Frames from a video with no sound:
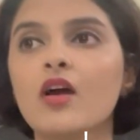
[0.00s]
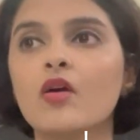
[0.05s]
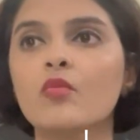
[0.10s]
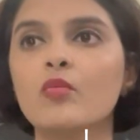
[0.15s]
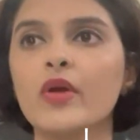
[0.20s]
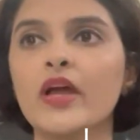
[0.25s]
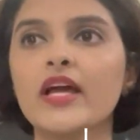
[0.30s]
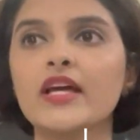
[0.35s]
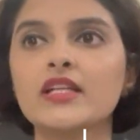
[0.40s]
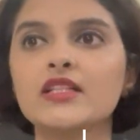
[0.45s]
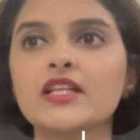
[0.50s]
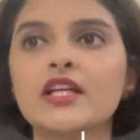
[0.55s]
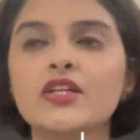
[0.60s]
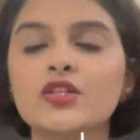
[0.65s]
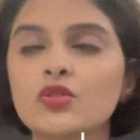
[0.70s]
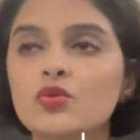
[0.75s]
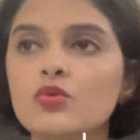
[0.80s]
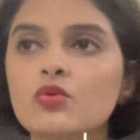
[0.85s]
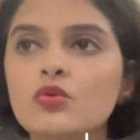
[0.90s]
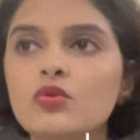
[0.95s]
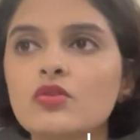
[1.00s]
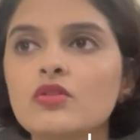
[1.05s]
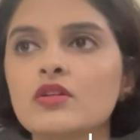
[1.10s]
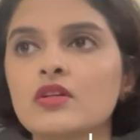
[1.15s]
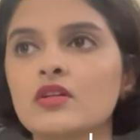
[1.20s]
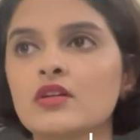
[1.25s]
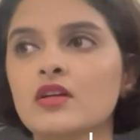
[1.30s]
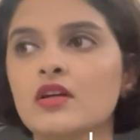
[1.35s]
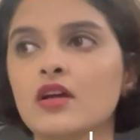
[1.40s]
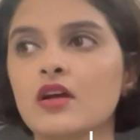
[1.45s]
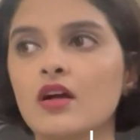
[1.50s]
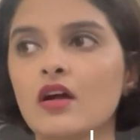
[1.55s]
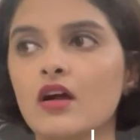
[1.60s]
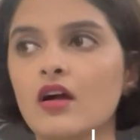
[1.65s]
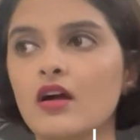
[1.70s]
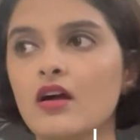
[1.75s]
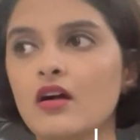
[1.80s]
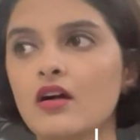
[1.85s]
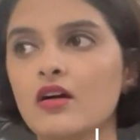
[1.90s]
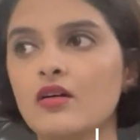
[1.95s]
where they do
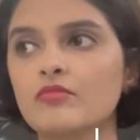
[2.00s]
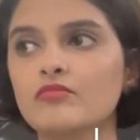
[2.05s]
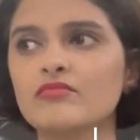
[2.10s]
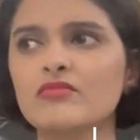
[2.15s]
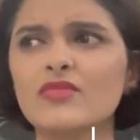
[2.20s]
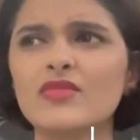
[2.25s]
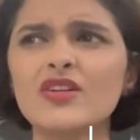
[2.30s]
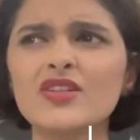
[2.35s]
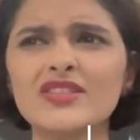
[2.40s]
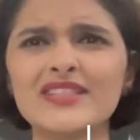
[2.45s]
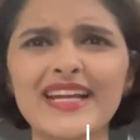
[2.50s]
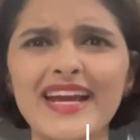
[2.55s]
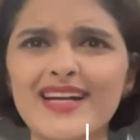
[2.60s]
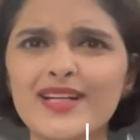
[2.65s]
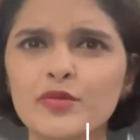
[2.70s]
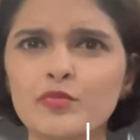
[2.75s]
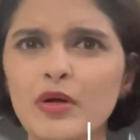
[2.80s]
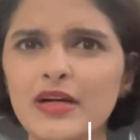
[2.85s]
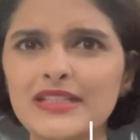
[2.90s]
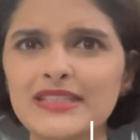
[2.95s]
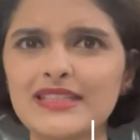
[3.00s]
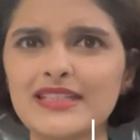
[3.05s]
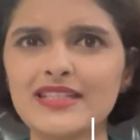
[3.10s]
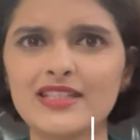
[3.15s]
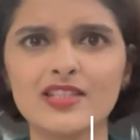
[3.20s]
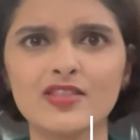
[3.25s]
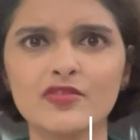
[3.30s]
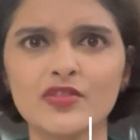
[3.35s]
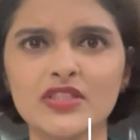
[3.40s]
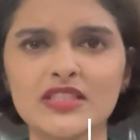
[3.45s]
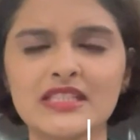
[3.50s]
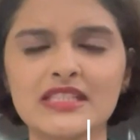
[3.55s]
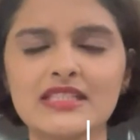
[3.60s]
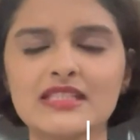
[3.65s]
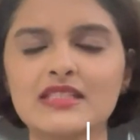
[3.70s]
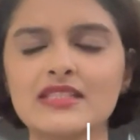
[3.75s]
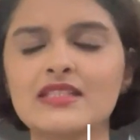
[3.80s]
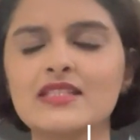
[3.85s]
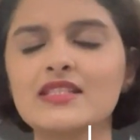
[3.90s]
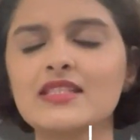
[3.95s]
or Ted Bundy, for
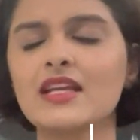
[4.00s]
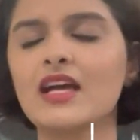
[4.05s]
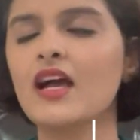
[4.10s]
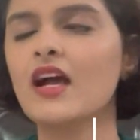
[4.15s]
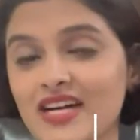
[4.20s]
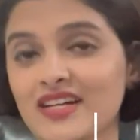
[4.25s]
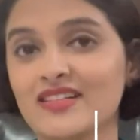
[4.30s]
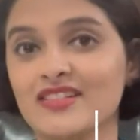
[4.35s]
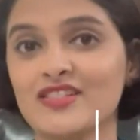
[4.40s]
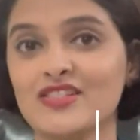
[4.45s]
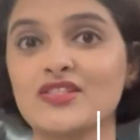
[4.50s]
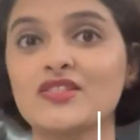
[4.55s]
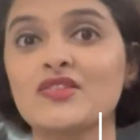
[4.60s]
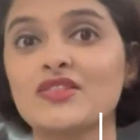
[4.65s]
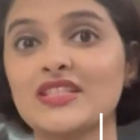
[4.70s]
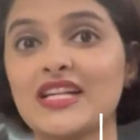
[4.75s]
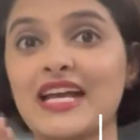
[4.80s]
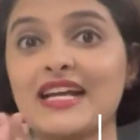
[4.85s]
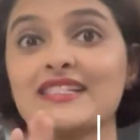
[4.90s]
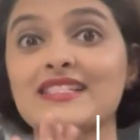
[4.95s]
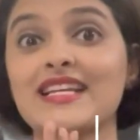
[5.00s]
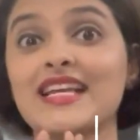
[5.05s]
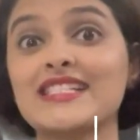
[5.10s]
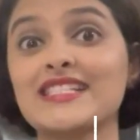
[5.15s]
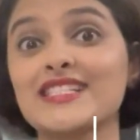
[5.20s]
instance, and it is known as